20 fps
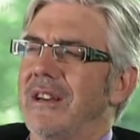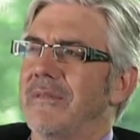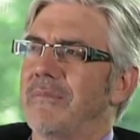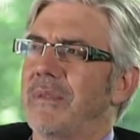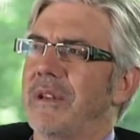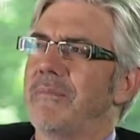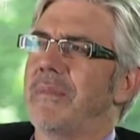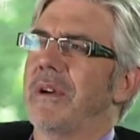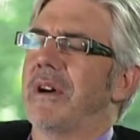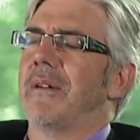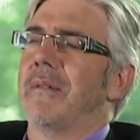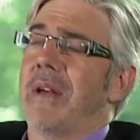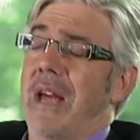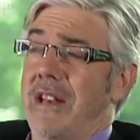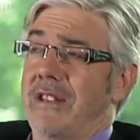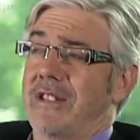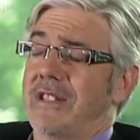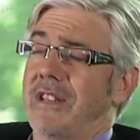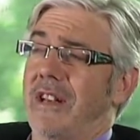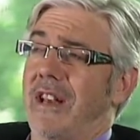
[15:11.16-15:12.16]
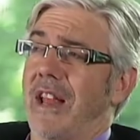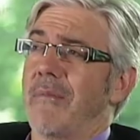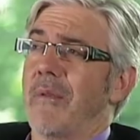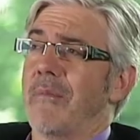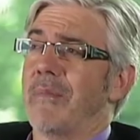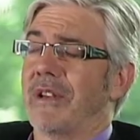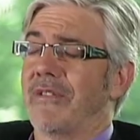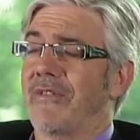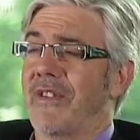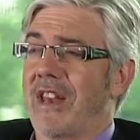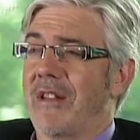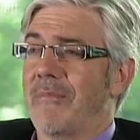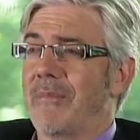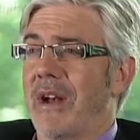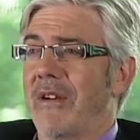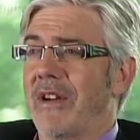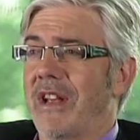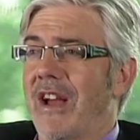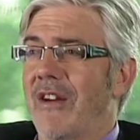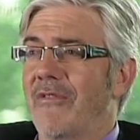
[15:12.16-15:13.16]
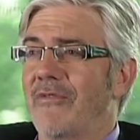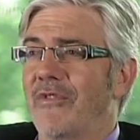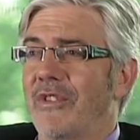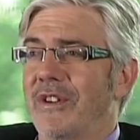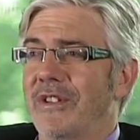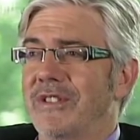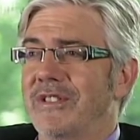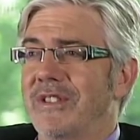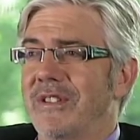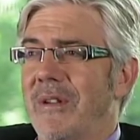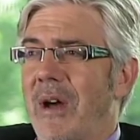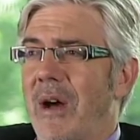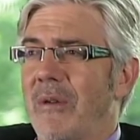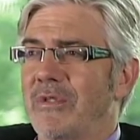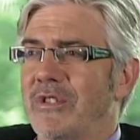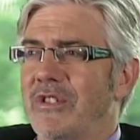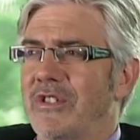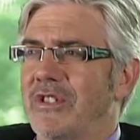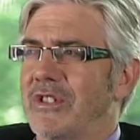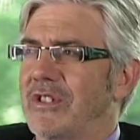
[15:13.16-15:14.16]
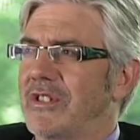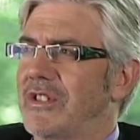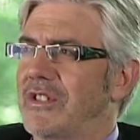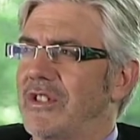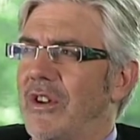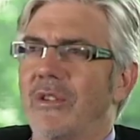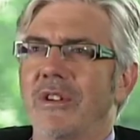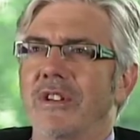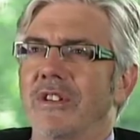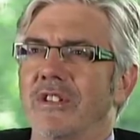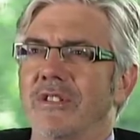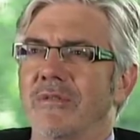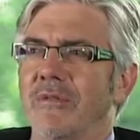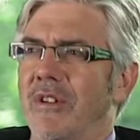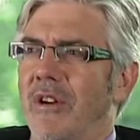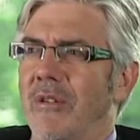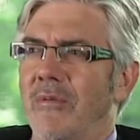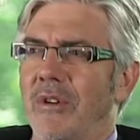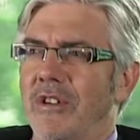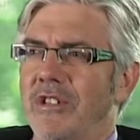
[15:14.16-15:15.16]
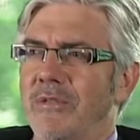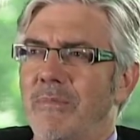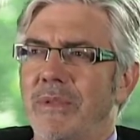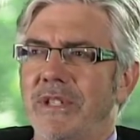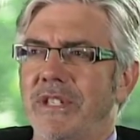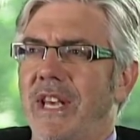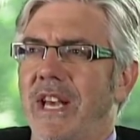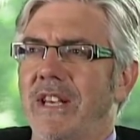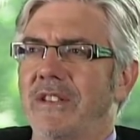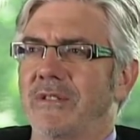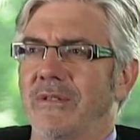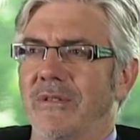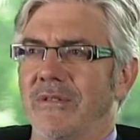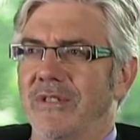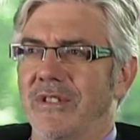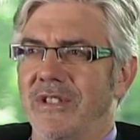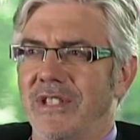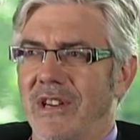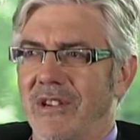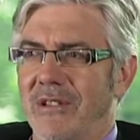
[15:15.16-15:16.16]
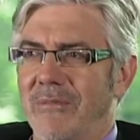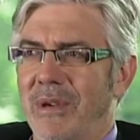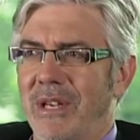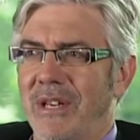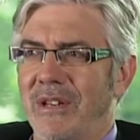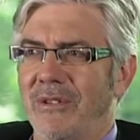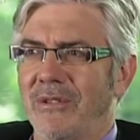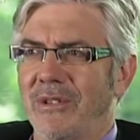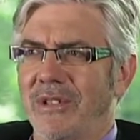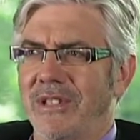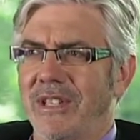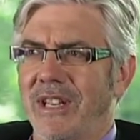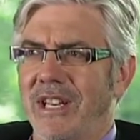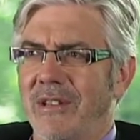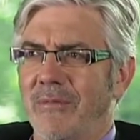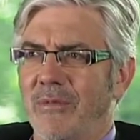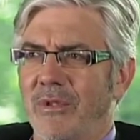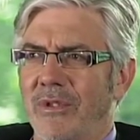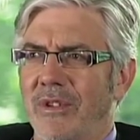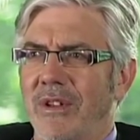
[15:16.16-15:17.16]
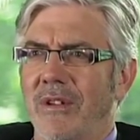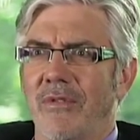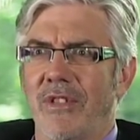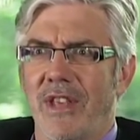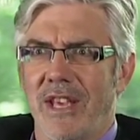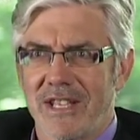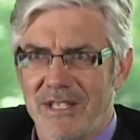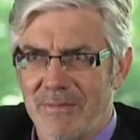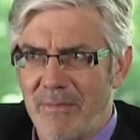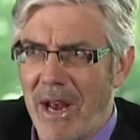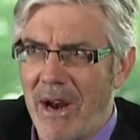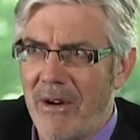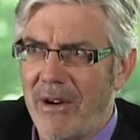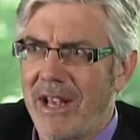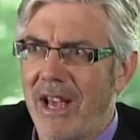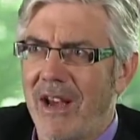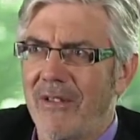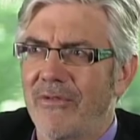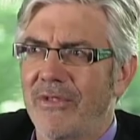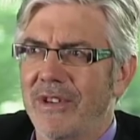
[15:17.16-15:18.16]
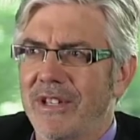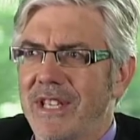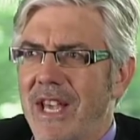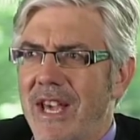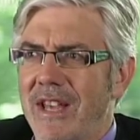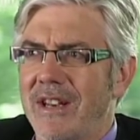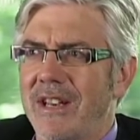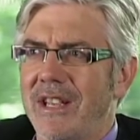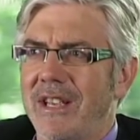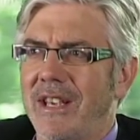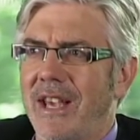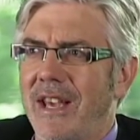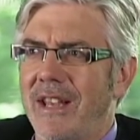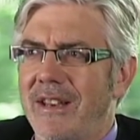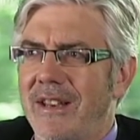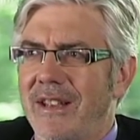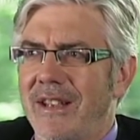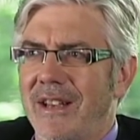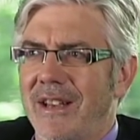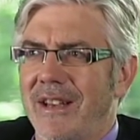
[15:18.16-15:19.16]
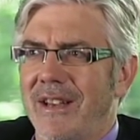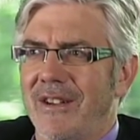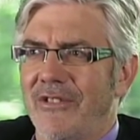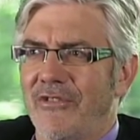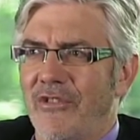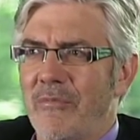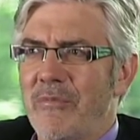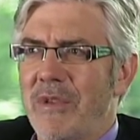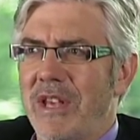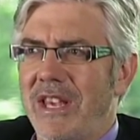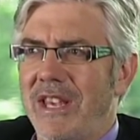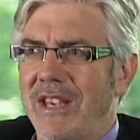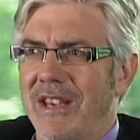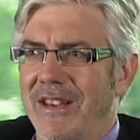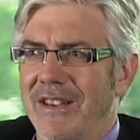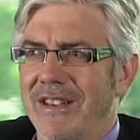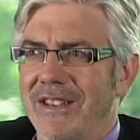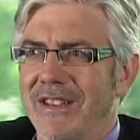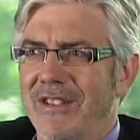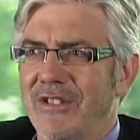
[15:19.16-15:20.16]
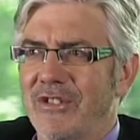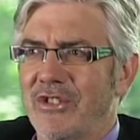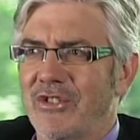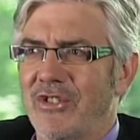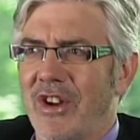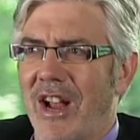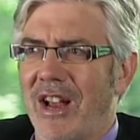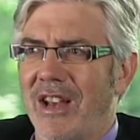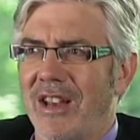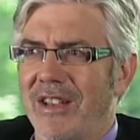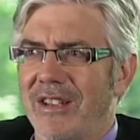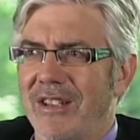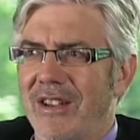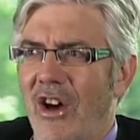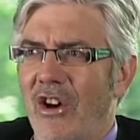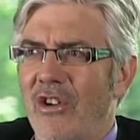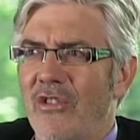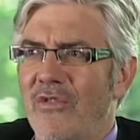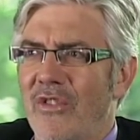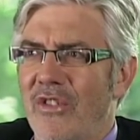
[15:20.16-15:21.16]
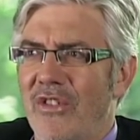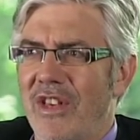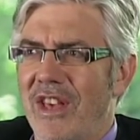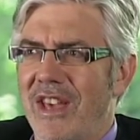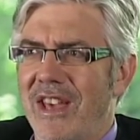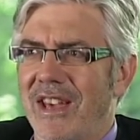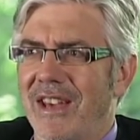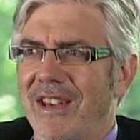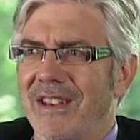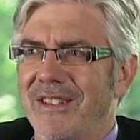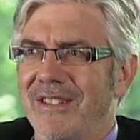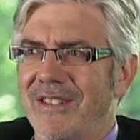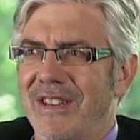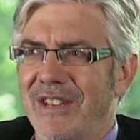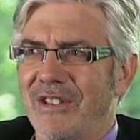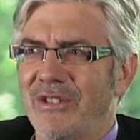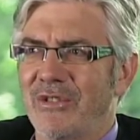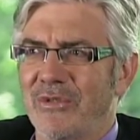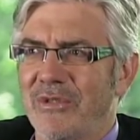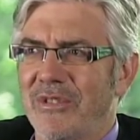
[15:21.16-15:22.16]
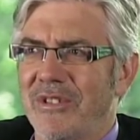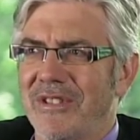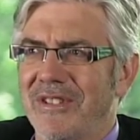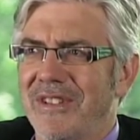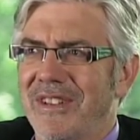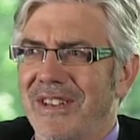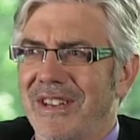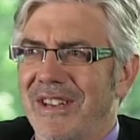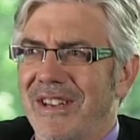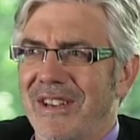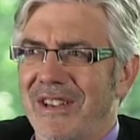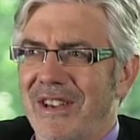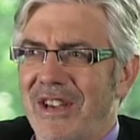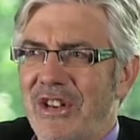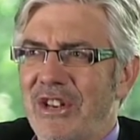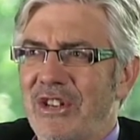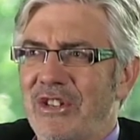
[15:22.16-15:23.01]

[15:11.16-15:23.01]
be, and still am a big fan of Barry Humphries, and I was just astonished when I watched Bedazzled starring Peter Cook and Dudley Moore, and there's Barry Humphries. How did he get from here in Australia over there into a, an